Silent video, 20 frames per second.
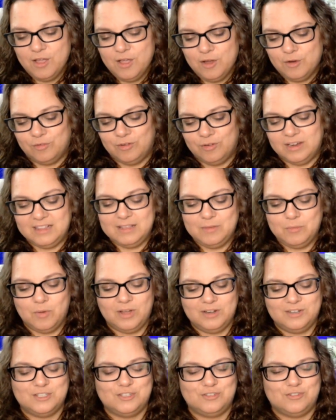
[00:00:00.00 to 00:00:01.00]
really
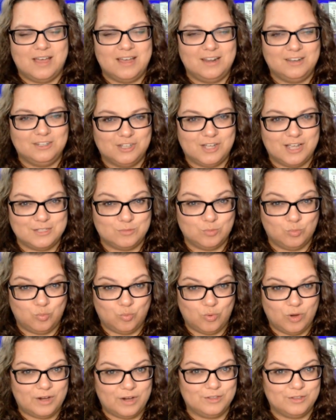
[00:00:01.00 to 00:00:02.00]
want to strategize
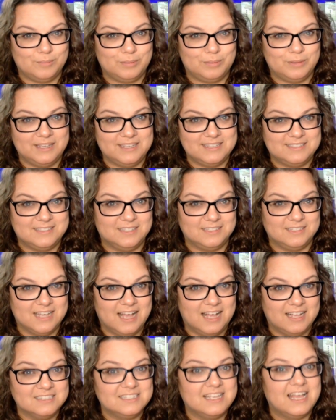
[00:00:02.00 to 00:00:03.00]
where you place the
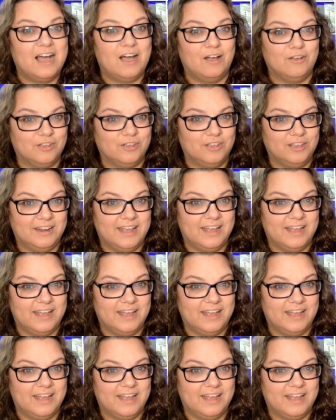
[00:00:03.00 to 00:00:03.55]
tiles, how you're going to